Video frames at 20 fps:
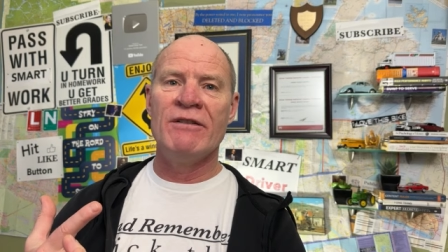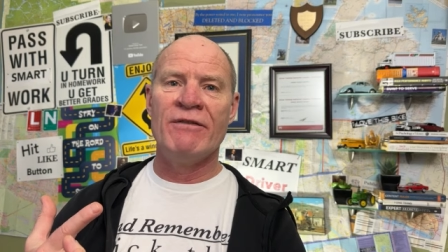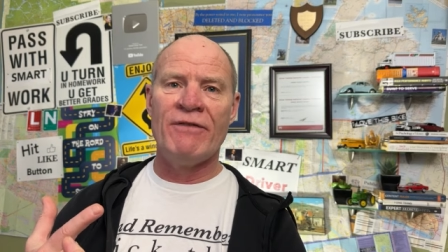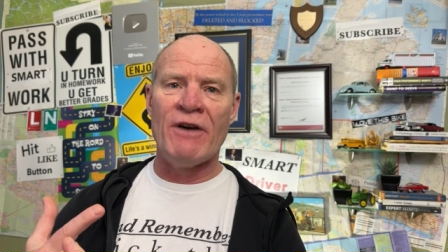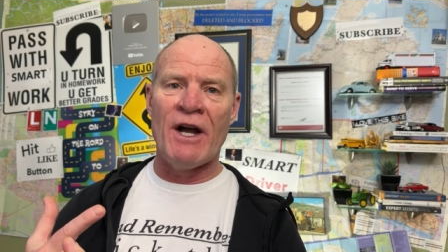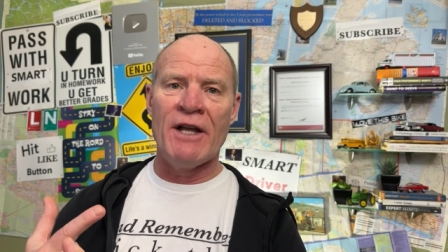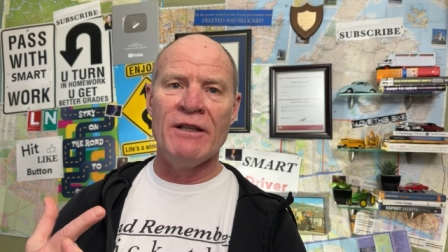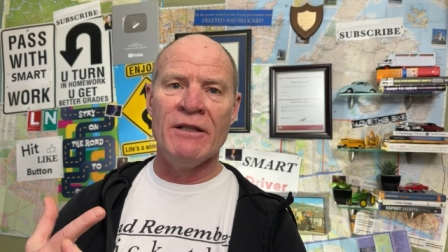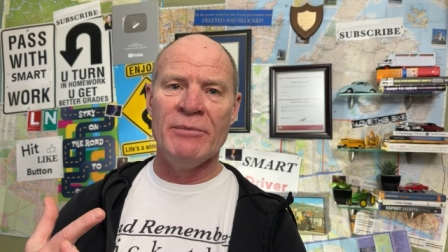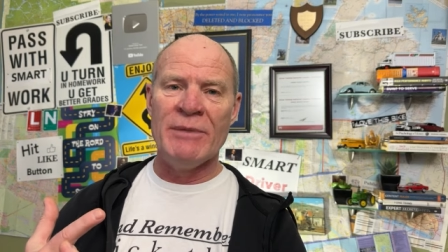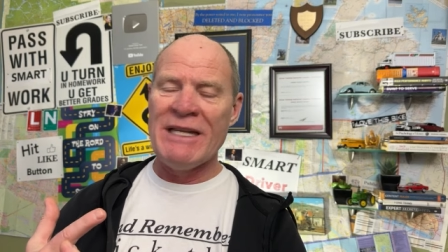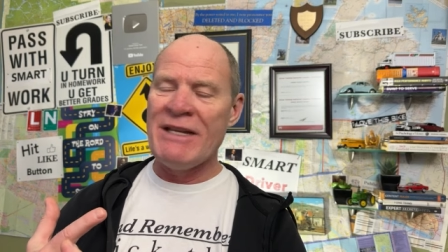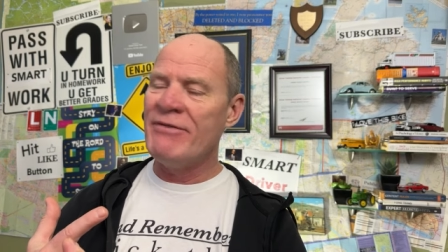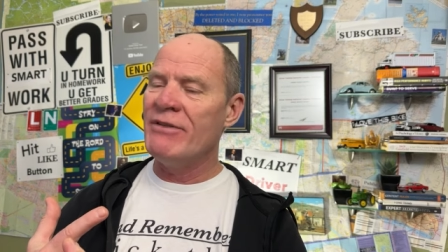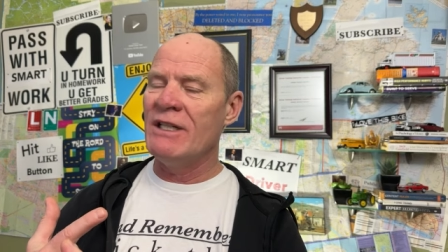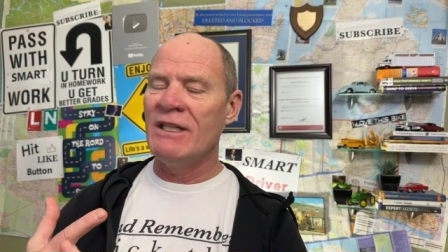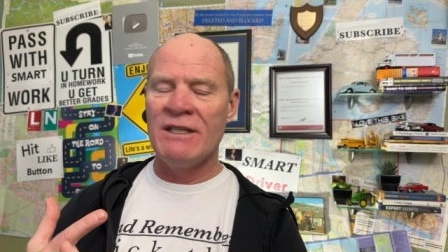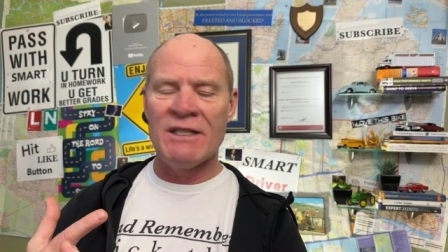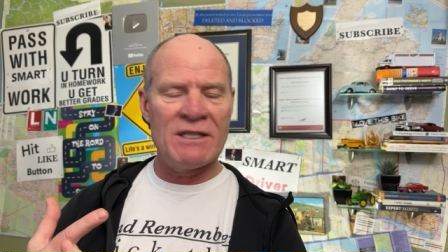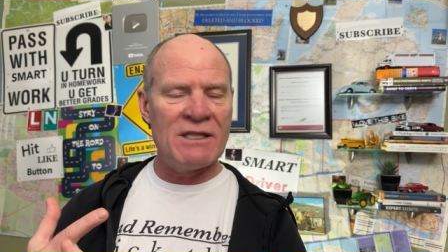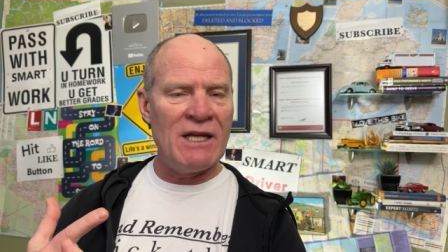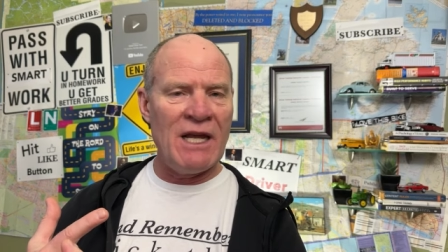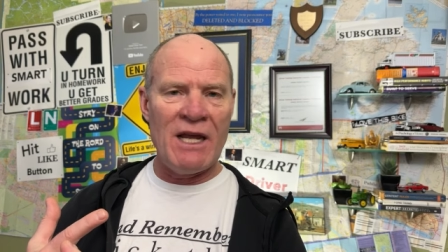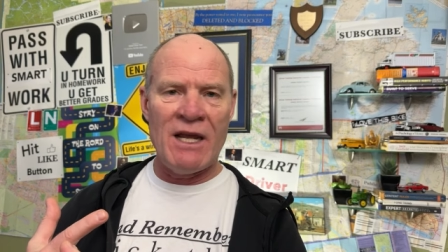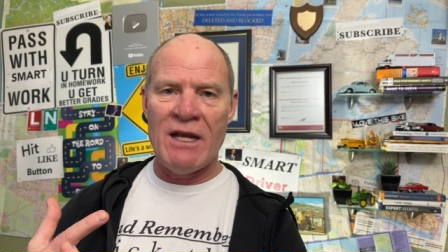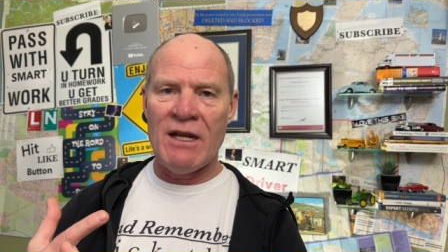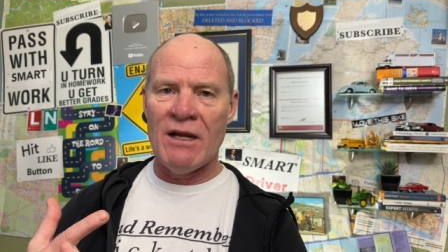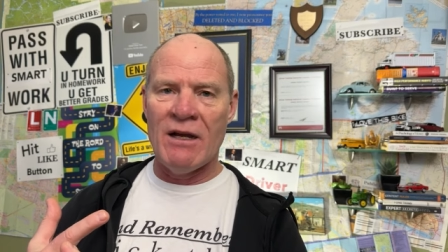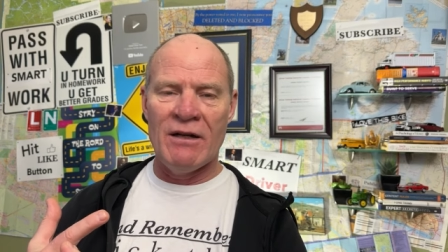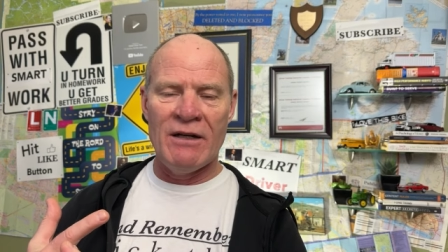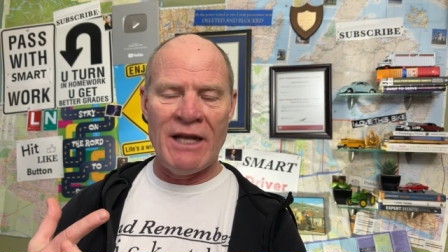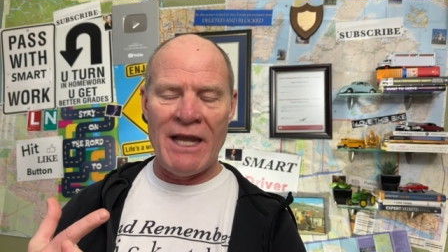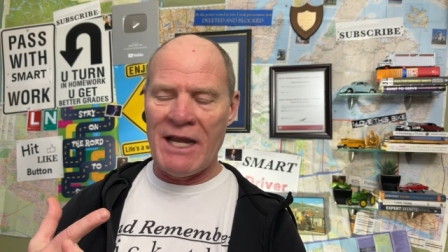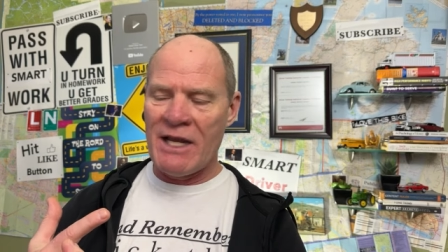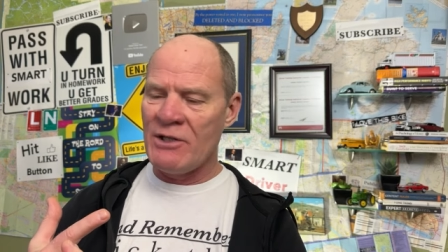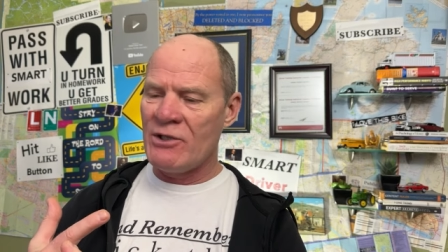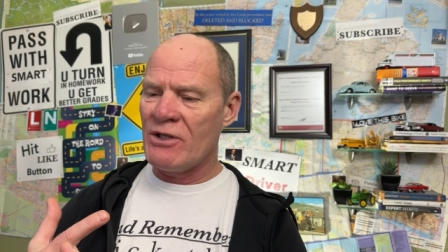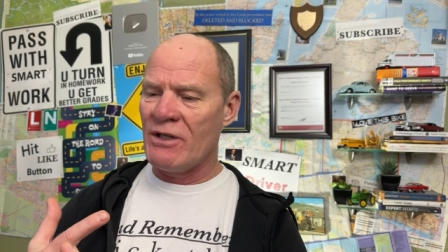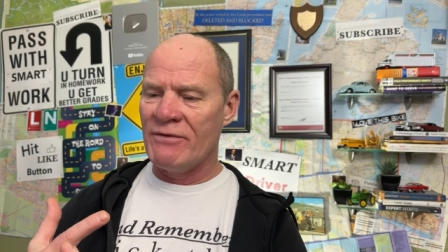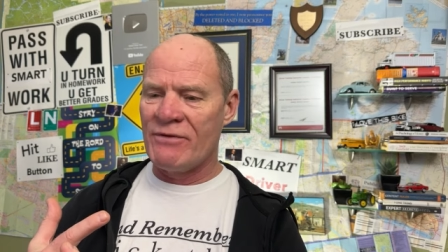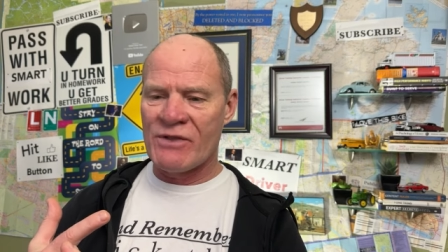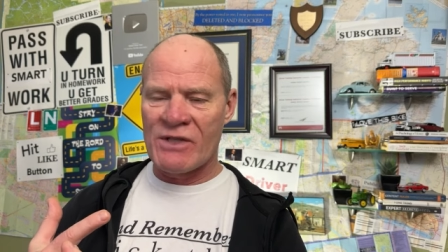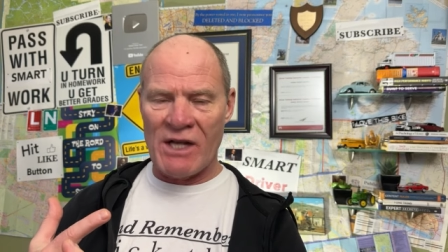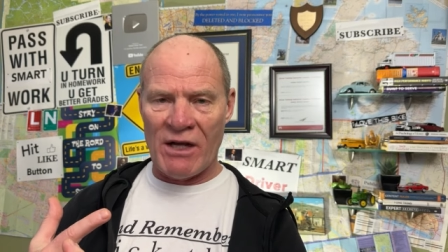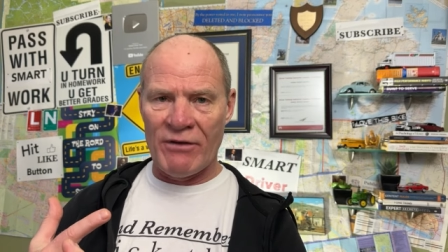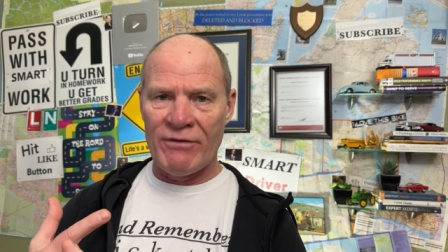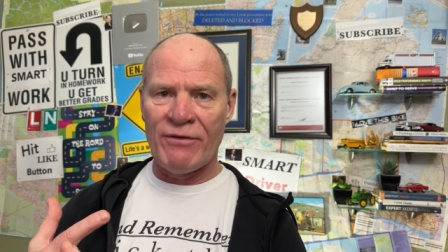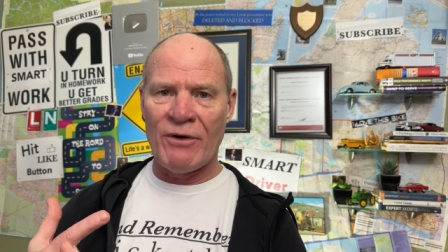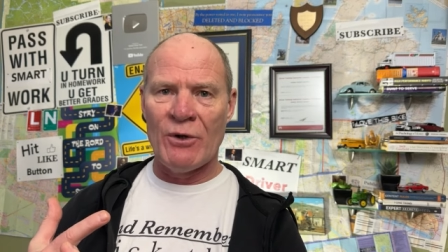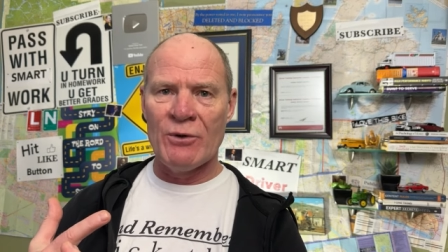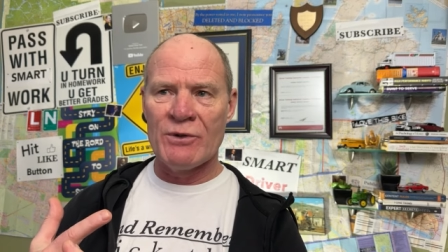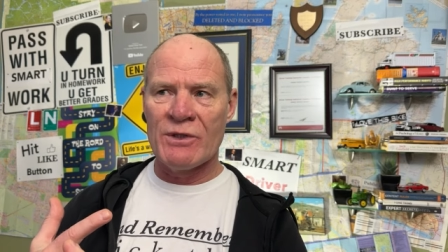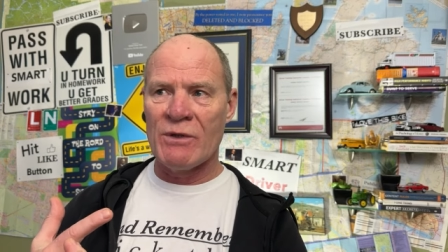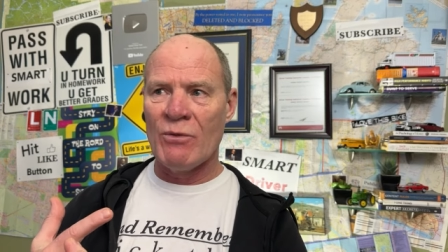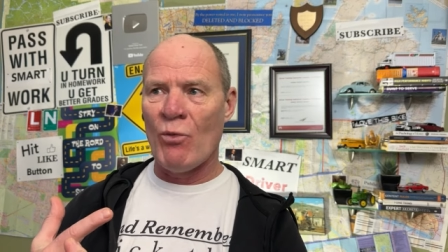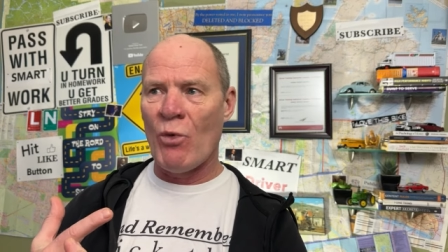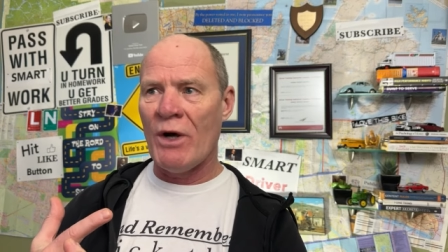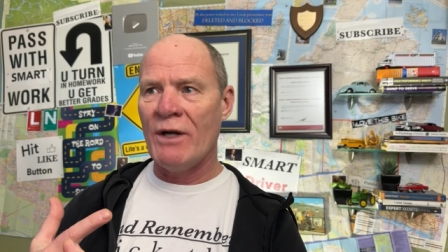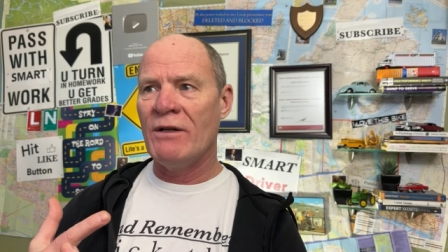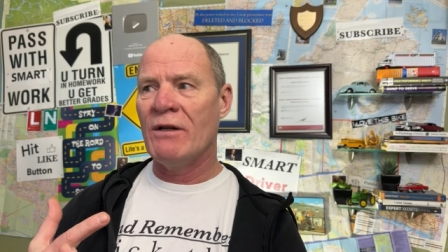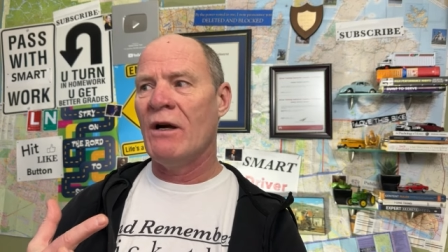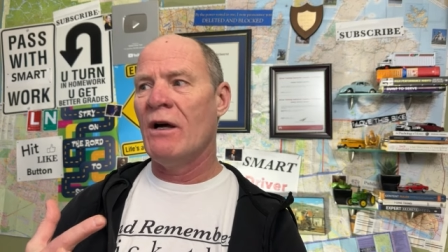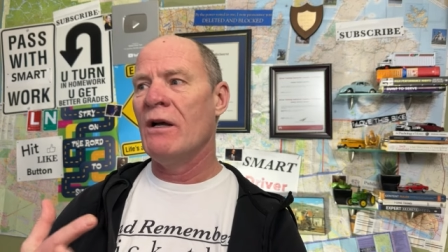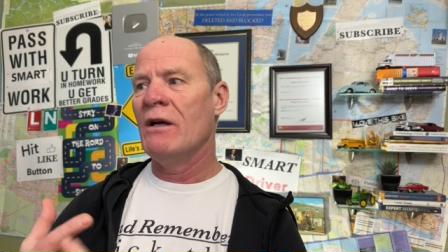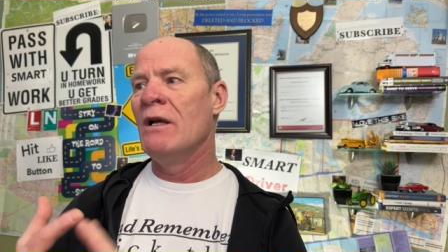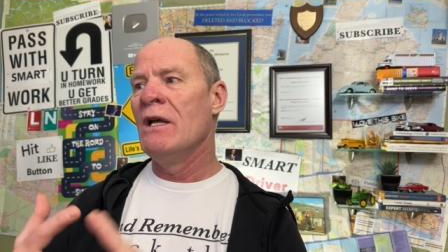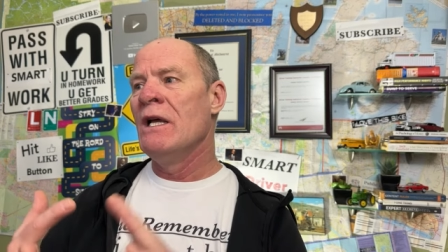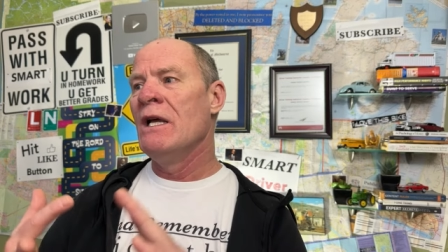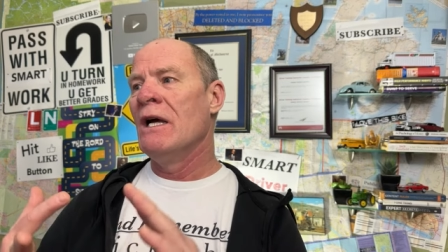find them. Even in this day and age of cell phones and whatnot,